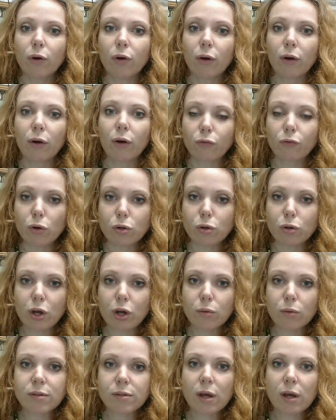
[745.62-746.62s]

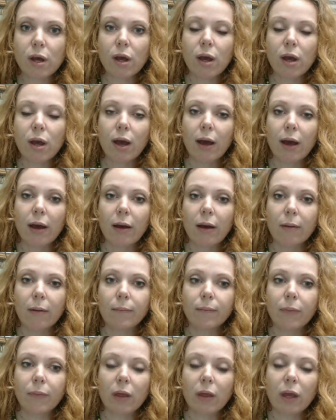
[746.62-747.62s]
fructose.
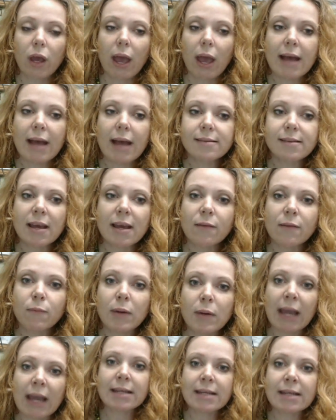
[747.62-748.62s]
As they
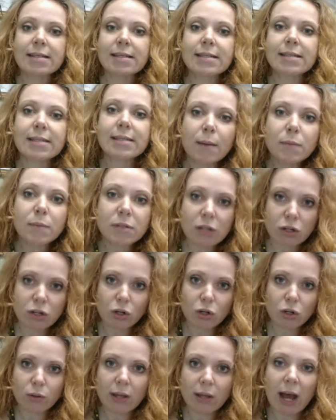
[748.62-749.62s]
began to
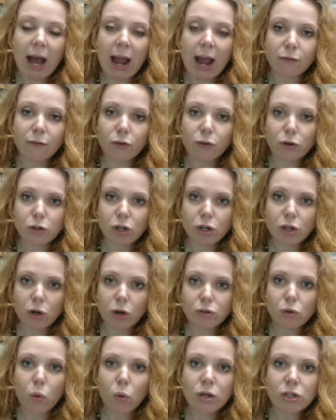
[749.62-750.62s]
substitute the high
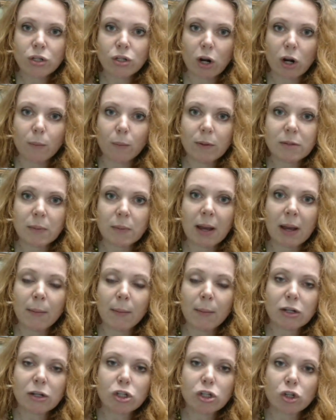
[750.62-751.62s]
fructose corn syrup, it's become
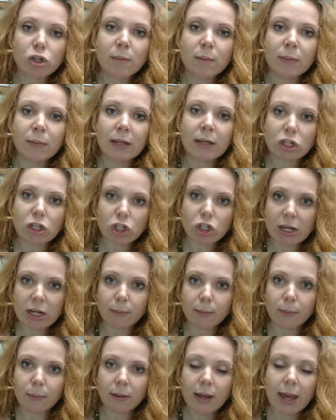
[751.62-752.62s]
extremely
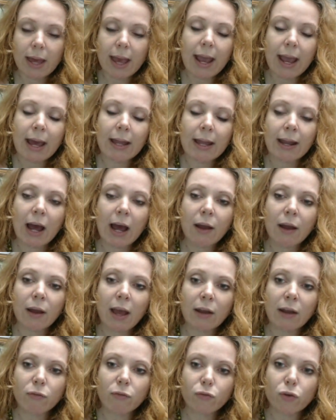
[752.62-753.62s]
cheap. And
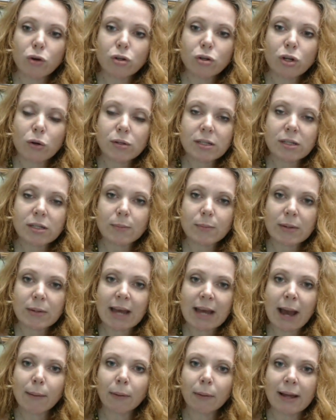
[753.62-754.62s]
fructose is
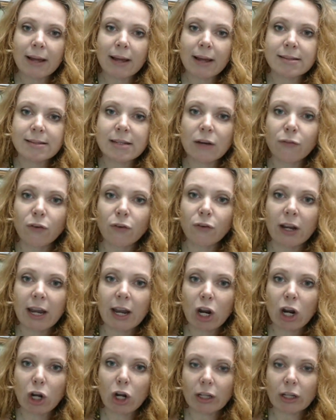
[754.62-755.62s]
metabolized different
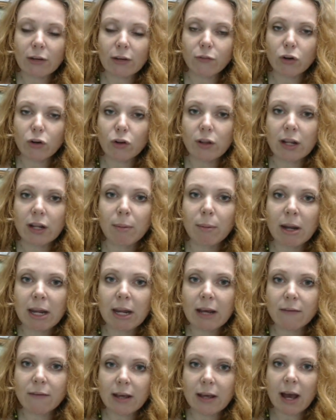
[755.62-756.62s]
in our liver than
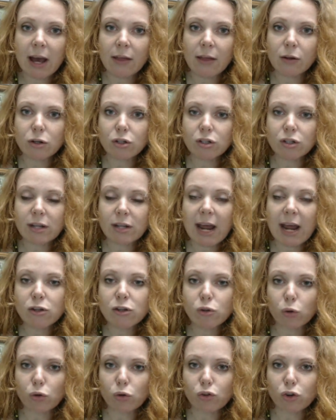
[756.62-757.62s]
many of the other
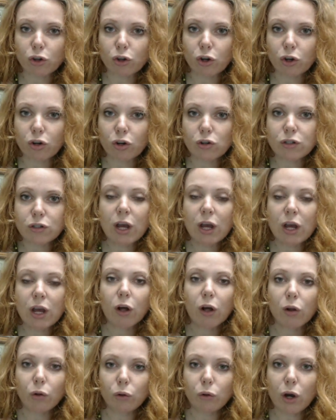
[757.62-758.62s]
natural sugars,
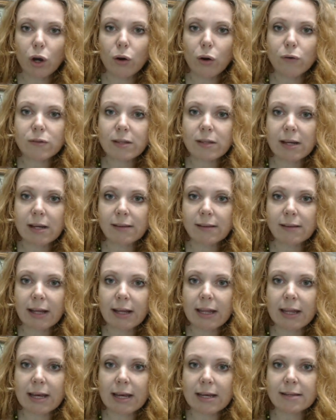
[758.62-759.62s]
glucose, things like
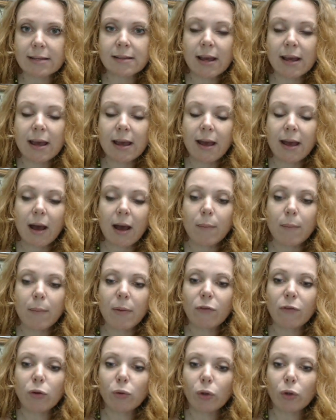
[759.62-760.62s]
this.
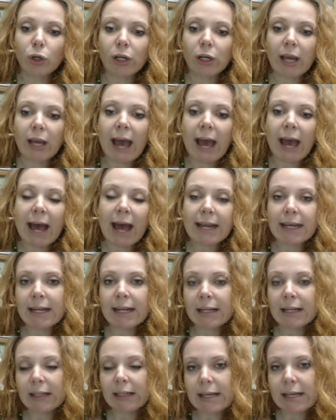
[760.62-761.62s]
If you look at
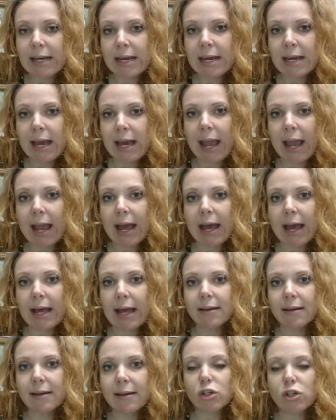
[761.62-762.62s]
Italy
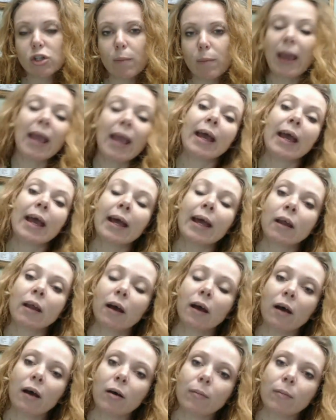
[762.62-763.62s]
and Japan,
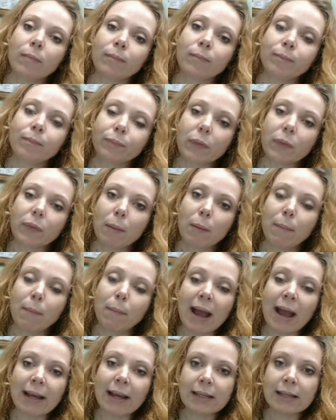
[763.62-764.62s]

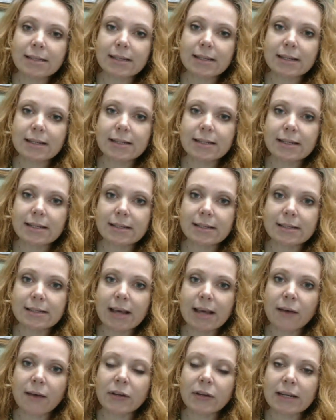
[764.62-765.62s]
back in the 60s and
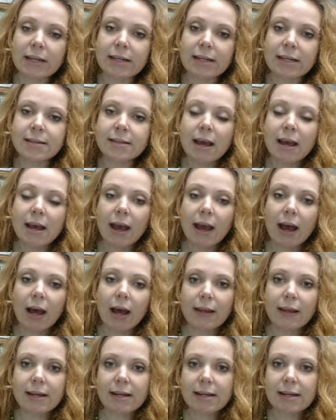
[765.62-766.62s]
70s,
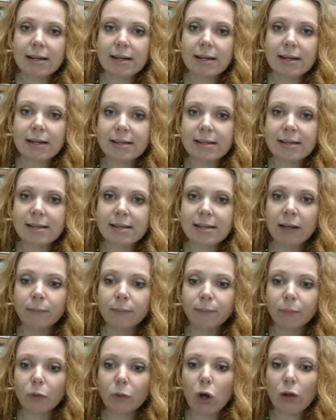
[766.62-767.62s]
they did a study
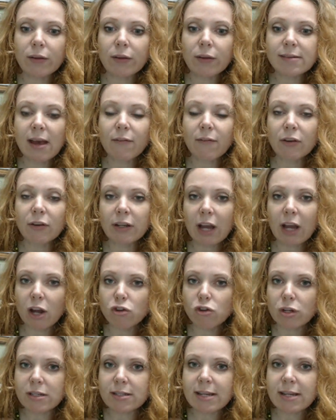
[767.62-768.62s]
called the Seven
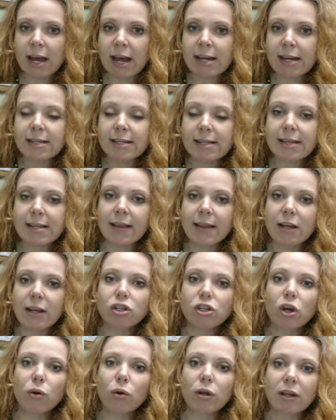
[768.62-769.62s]
Country Studies, and they
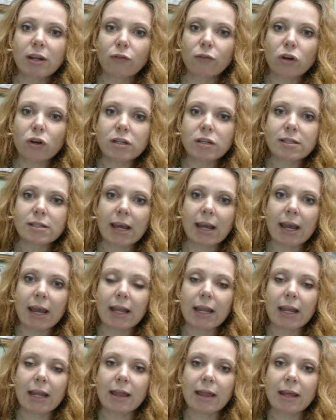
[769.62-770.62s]
showed a difference
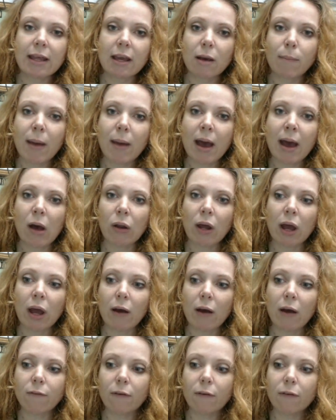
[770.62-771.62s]
in the amount
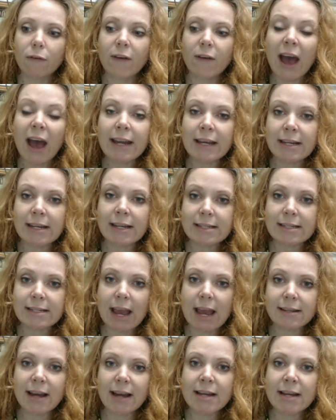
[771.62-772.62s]
of fat
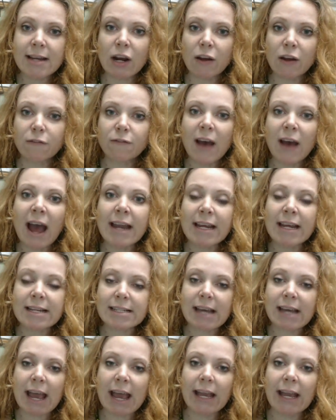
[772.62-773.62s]
intake, dietary fat
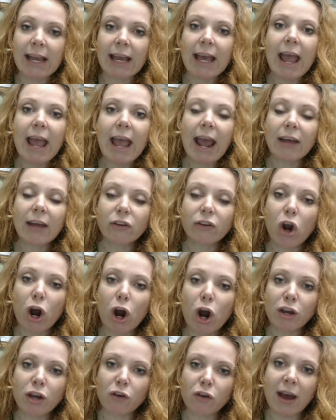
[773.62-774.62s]
intake, and the
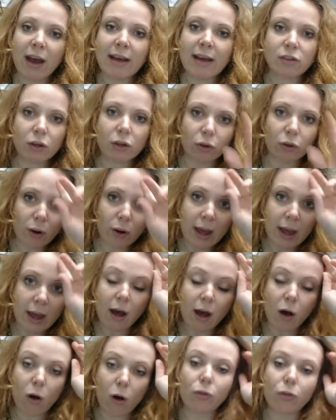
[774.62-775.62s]
cardiovascular
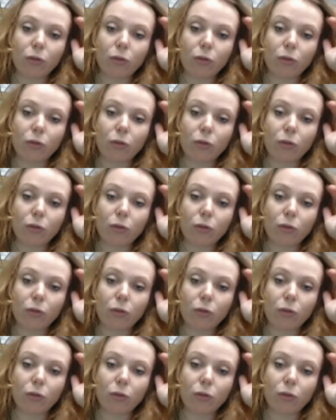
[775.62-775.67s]
health